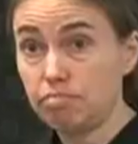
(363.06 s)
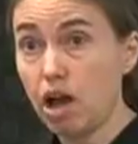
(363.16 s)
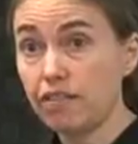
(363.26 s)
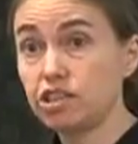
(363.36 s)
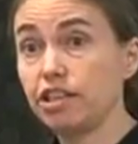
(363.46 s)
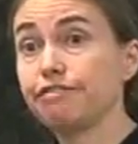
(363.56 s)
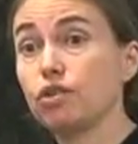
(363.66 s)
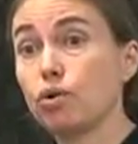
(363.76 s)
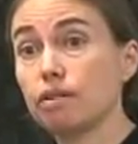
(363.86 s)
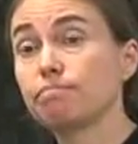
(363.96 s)
on the
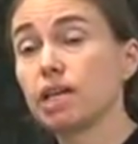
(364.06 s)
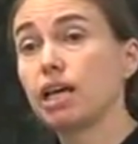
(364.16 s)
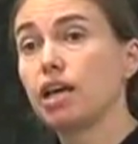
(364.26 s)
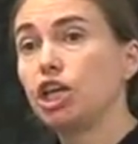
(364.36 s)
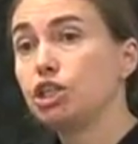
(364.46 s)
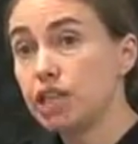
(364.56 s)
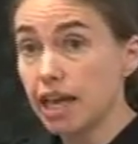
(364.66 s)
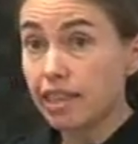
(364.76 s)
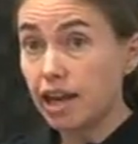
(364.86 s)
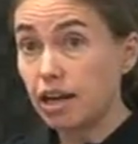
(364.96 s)
seafloor, you
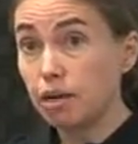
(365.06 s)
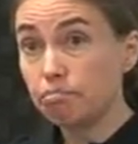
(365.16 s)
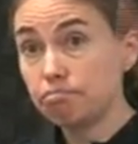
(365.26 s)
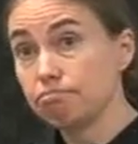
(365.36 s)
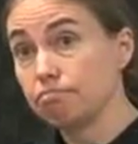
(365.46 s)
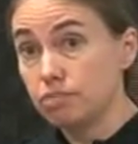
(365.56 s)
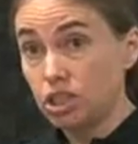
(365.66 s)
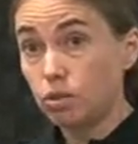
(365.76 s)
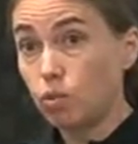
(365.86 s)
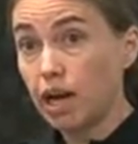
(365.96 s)
take that up
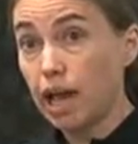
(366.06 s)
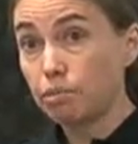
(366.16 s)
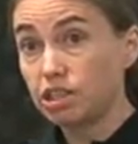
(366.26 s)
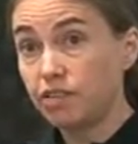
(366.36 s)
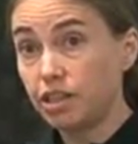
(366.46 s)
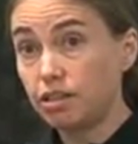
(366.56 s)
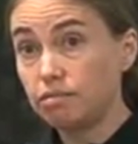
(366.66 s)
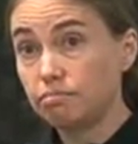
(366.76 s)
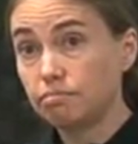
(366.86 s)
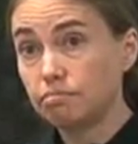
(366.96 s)
to 1 atmosphere,
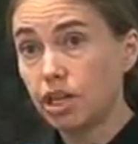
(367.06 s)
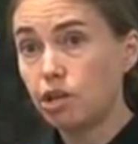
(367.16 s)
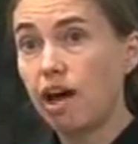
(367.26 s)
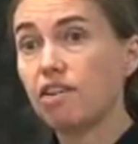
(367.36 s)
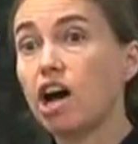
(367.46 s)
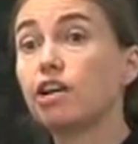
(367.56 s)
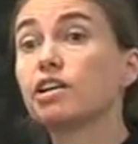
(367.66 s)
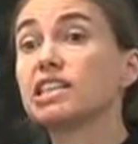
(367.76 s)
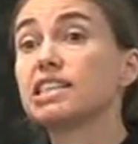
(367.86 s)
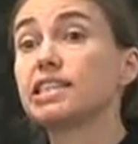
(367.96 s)
you have
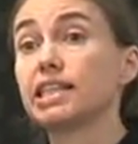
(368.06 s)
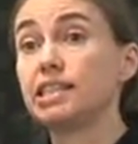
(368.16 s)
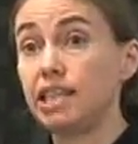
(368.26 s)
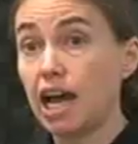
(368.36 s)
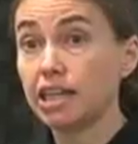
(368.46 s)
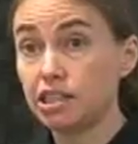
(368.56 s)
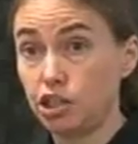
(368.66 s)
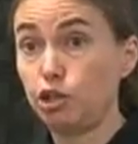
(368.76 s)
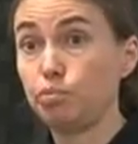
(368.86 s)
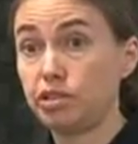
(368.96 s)
160 ice
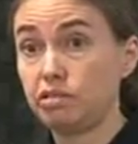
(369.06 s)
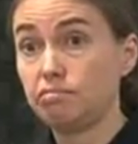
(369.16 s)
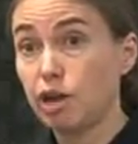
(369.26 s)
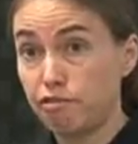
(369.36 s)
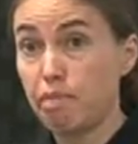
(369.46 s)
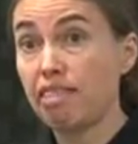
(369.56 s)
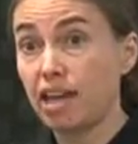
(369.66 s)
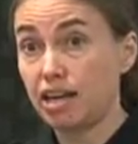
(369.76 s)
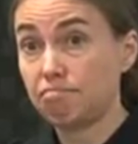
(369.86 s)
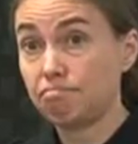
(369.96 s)
cubes of
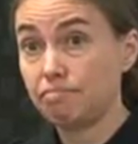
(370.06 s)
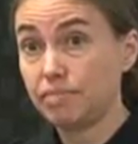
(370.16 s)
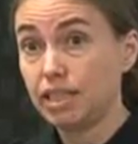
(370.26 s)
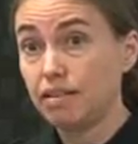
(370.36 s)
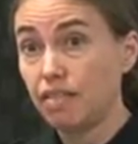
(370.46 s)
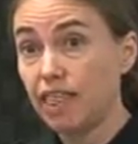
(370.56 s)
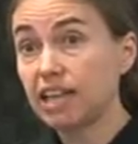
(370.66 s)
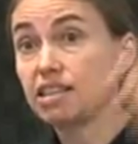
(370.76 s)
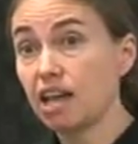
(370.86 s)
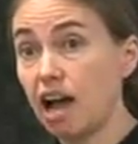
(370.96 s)
methane.
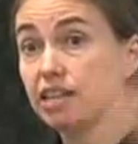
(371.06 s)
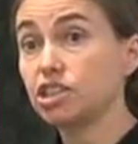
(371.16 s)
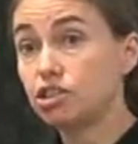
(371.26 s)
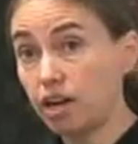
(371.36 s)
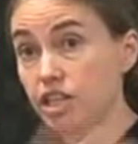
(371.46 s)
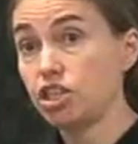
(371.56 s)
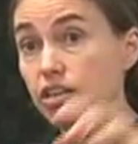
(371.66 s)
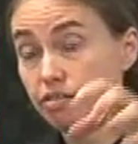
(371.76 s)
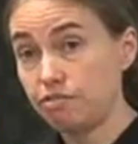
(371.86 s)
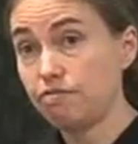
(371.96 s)
That's the
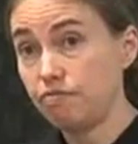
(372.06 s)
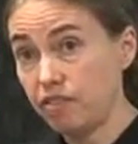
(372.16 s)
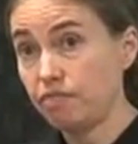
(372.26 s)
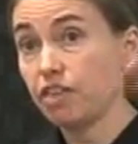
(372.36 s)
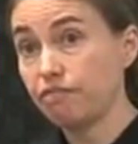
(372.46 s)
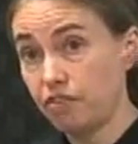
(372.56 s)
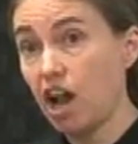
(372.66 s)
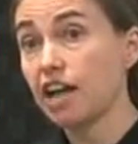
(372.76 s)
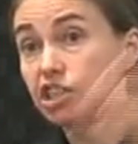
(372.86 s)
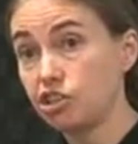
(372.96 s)
concentration of the
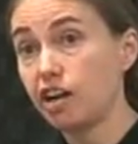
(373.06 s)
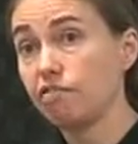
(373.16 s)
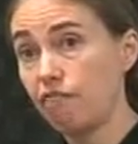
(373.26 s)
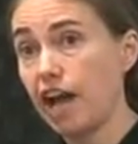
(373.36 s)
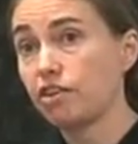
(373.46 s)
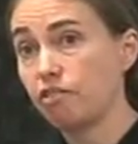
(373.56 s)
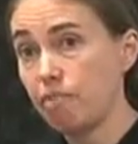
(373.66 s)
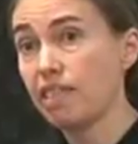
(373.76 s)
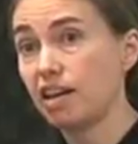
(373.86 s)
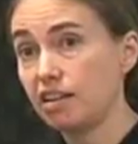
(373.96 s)
concentrating factor of
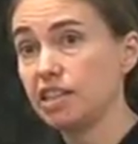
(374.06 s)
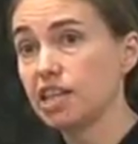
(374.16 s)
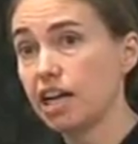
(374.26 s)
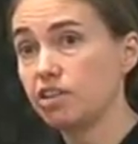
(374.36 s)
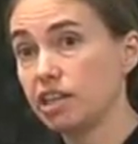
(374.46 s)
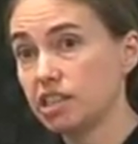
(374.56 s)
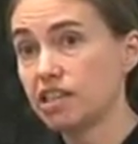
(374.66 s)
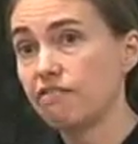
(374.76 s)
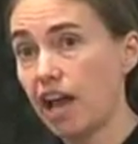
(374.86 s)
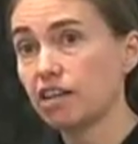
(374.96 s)
methane in these hydrates.
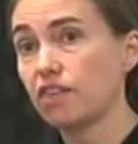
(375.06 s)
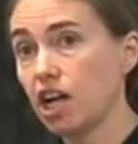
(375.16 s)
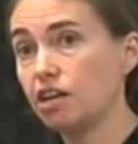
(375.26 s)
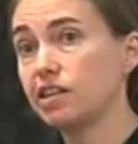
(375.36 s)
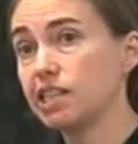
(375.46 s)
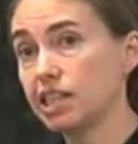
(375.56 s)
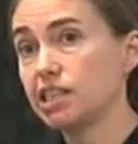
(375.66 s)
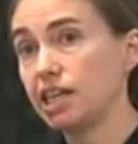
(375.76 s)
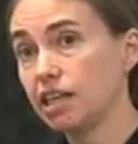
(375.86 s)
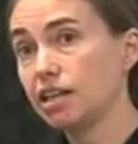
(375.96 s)
It's a factor of
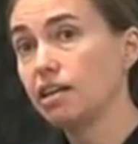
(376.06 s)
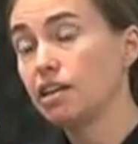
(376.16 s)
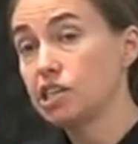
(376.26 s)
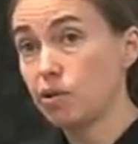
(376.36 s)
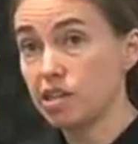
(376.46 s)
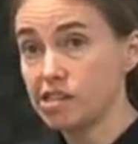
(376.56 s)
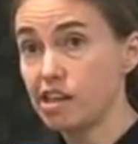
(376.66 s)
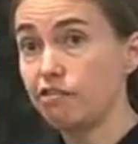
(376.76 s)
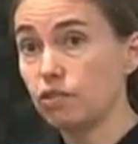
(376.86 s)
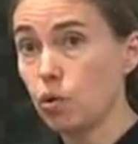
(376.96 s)
160. So at the
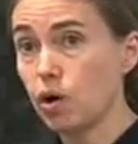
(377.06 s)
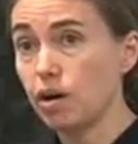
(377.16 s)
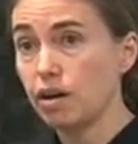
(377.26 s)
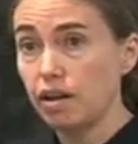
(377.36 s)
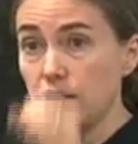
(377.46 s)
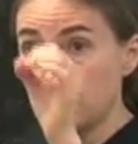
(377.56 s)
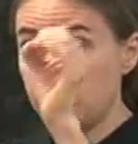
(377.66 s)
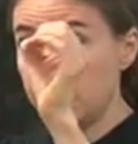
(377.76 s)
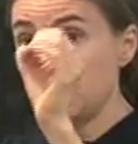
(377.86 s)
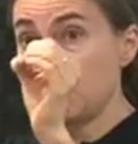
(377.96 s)
seafloor,
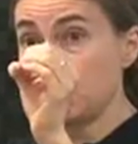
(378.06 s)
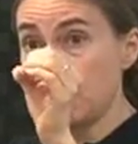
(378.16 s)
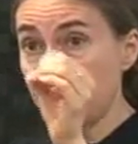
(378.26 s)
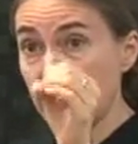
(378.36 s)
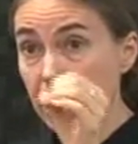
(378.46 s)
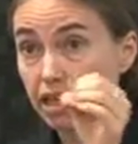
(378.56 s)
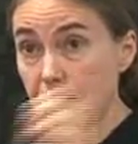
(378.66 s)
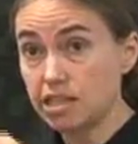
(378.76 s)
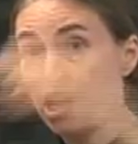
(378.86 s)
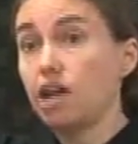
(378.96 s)
there's this much methane,
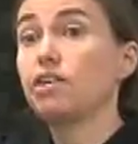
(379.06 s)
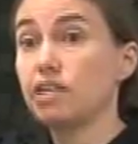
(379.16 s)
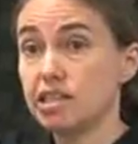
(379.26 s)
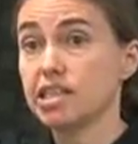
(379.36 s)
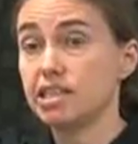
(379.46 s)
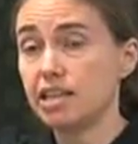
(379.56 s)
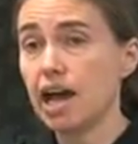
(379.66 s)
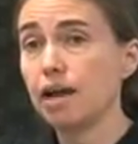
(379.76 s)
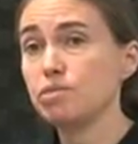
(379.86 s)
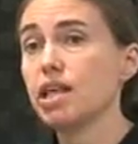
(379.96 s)
and it's 160
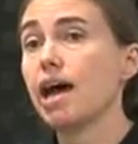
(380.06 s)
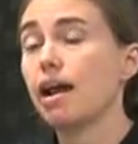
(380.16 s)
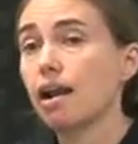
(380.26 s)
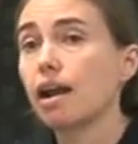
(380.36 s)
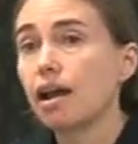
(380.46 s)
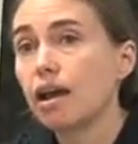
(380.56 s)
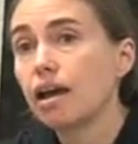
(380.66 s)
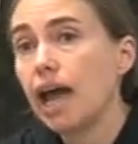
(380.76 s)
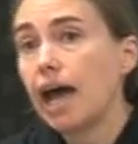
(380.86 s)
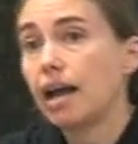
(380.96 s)
times that
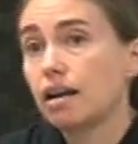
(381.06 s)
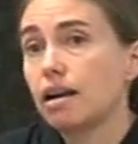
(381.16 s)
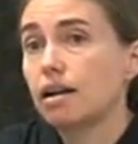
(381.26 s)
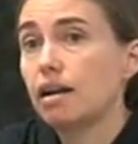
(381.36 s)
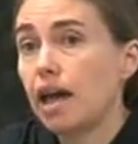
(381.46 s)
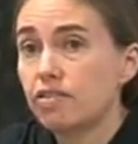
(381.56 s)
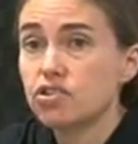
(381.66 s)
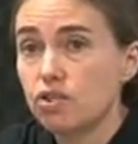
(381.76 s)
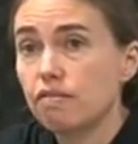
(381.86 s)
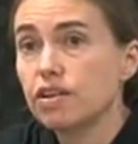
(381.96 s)
at the
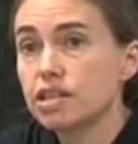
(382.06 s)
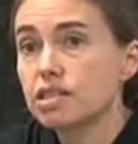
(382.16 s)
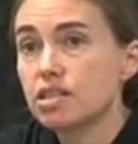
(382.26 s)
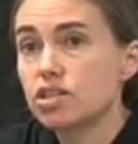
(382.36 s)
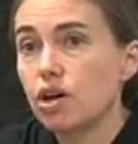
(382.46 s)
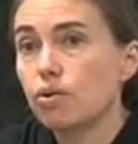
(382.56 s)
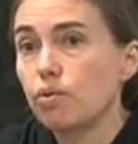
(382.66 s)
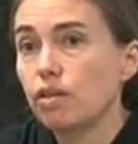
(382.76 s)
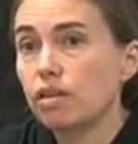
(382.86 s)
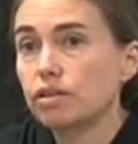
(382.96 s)
surface.
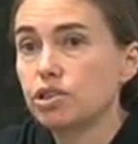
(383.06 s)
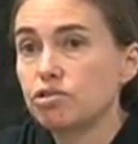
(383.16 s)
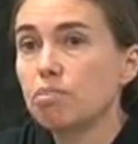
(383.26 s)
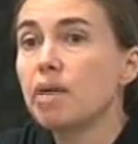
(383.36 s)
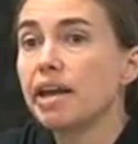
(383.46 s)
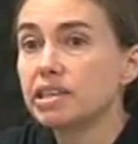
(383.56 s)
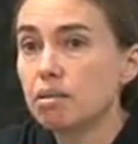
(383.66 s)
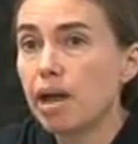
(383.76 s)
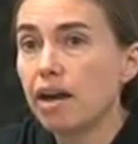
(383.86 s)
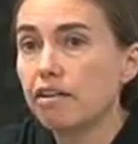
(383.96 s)
So there's a tremendous
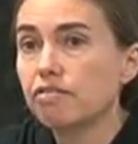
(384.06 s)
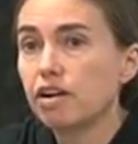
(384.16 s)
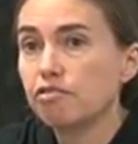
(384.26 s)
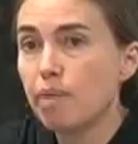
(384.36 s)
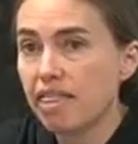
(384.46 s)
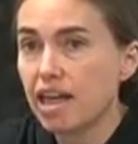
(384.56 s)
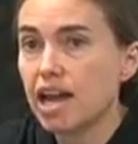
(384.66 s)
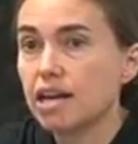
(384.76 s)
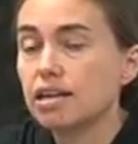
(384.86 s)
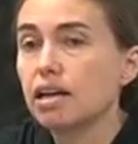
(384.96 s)
amount of
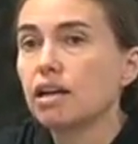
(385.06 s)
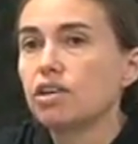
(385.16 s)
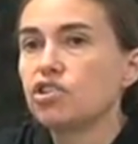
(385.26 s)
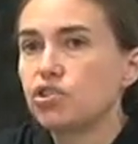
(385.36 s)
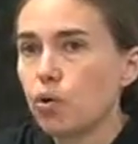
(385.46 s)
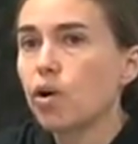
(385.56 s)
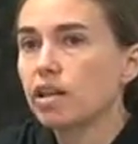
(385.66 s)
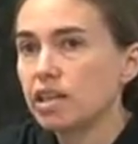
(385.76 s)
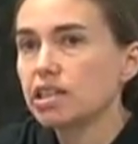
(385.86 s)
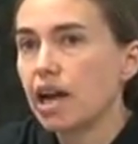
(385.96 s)
methane stored
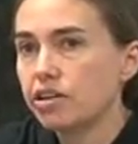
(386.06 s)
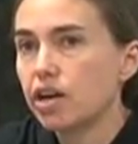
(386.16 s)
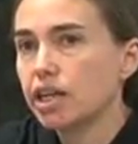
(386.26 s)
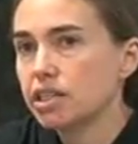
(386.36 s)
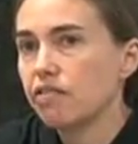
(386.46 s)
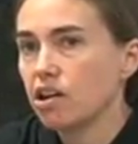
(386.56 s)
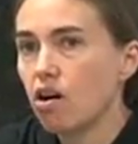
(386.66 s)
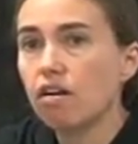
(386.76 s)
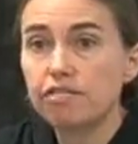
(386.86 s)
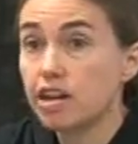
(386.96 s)
in these hydrates in the
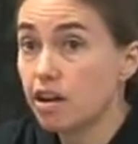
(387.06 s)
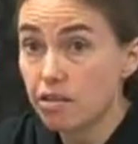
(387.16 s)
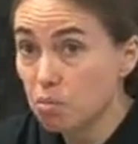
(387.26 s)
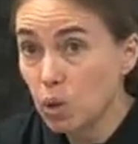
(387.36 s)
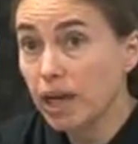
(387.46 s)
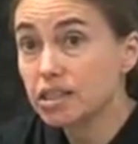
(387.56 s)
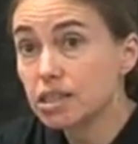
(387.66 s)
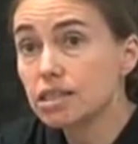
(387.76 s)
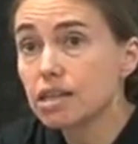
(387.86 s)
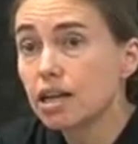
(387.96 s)
Gulf and in other
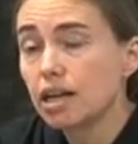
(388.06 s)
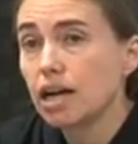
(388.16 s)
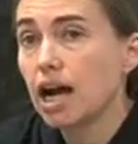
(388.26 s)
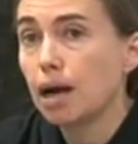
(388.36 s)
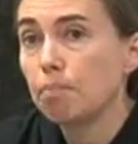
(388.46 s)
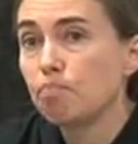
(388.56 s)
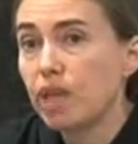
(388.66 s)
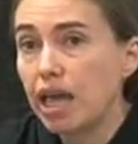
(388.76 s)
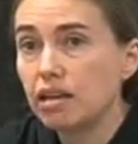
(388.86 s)
places. And